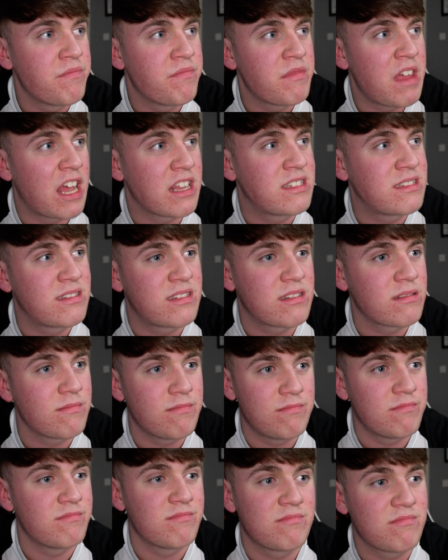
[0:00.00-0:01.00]
That's
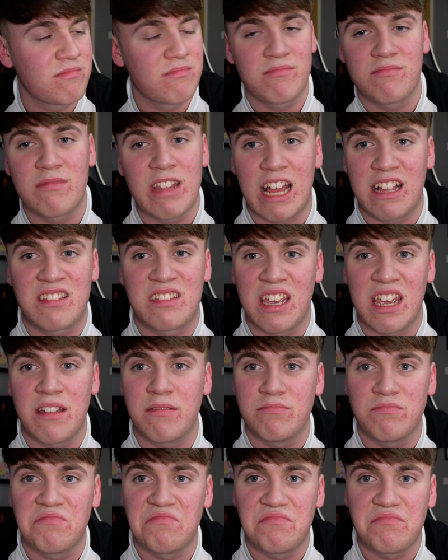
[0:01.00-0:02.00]
that's
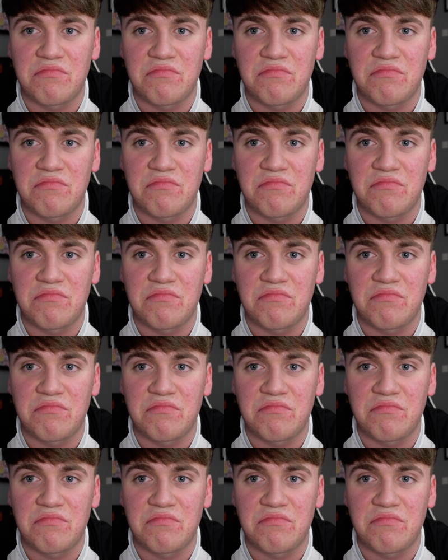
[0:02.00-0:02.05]
it.